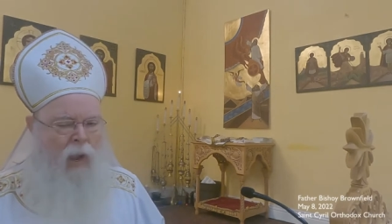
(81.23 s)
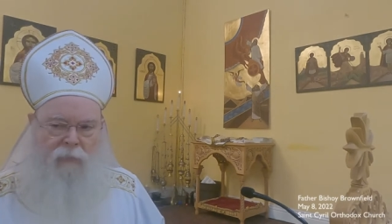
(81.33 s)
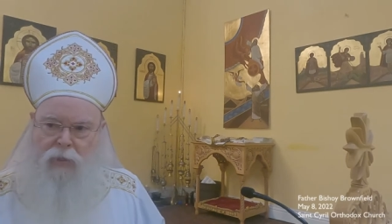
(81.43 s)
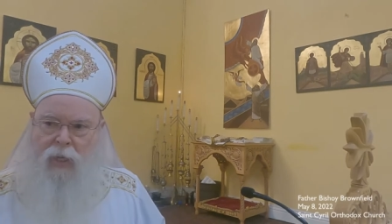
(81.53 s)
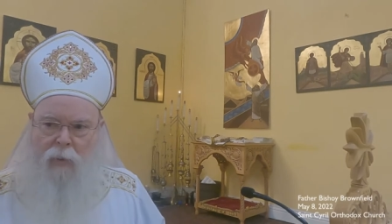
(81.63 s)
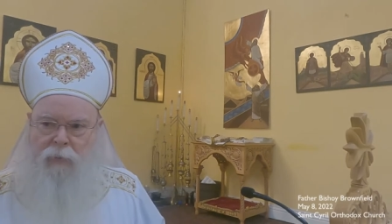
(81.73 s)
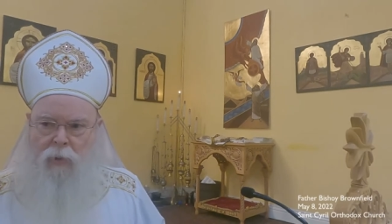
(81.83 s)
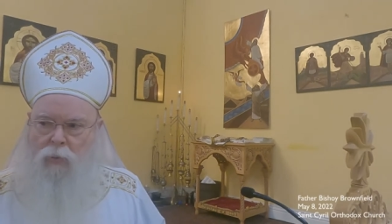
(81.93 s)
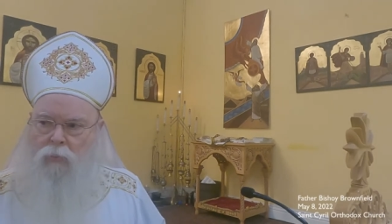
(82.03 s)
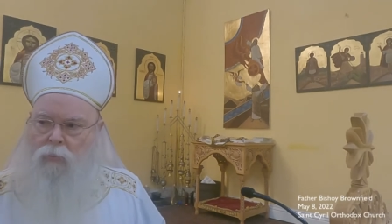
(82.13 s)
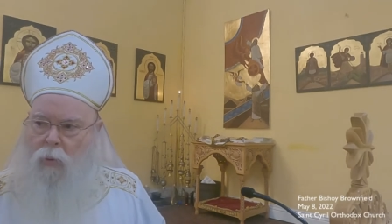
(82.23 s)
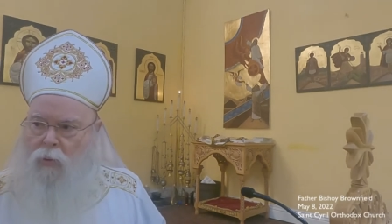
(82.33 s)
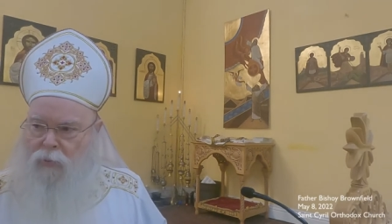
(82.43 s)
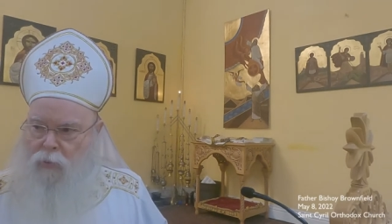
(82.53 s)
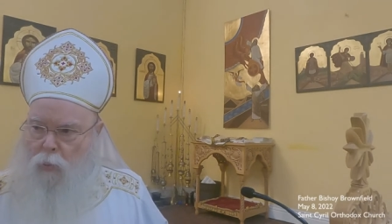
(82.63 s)
And this happened on
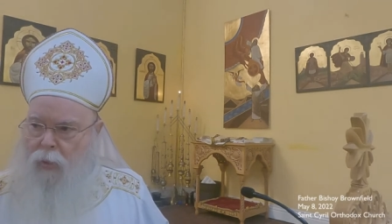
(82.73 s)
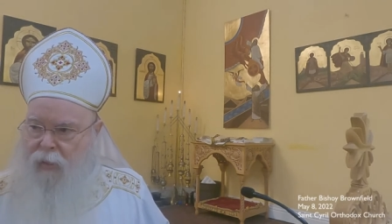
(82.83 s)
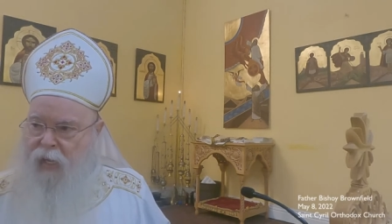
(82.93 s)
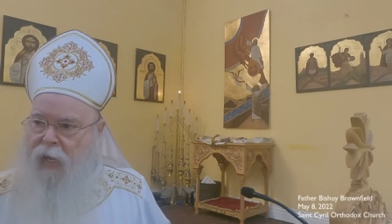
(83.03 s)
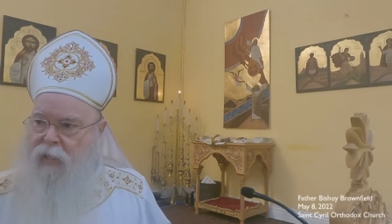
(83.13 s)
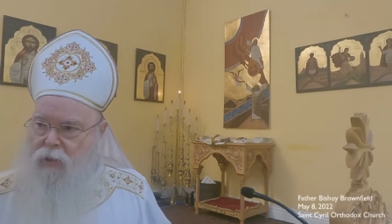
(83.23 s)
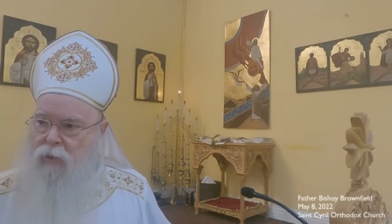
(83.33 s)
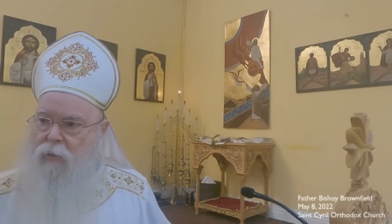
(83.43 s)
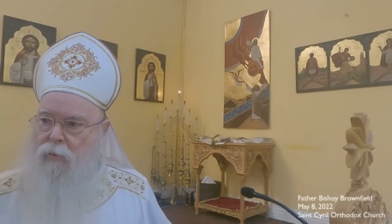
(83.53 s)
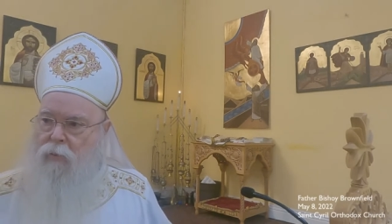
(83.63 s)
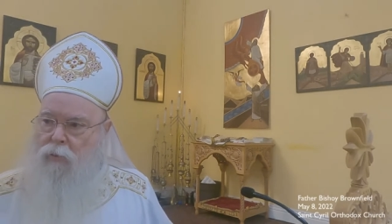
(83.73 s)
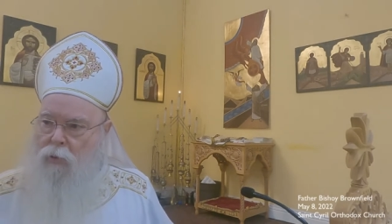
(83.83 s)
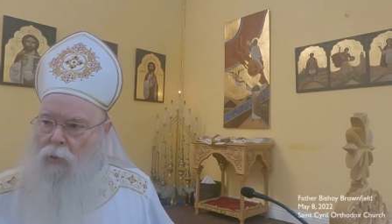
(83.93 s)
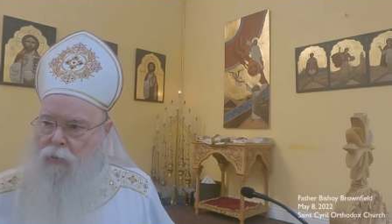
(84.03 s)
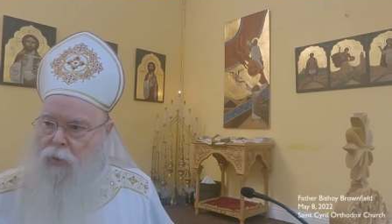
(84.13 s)
more than one occasion. You
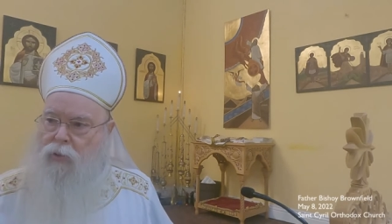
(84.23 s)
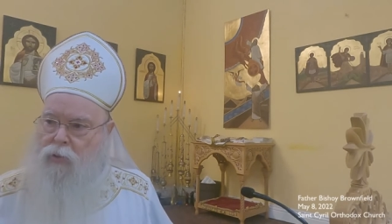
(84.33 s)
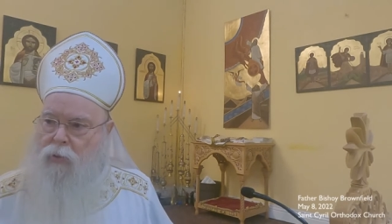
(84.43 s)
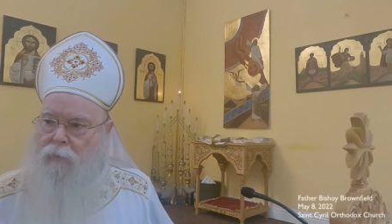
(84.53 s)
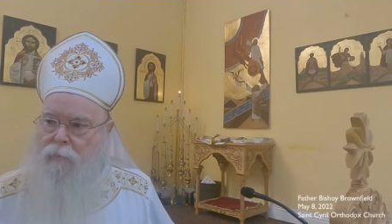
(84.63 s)
know this.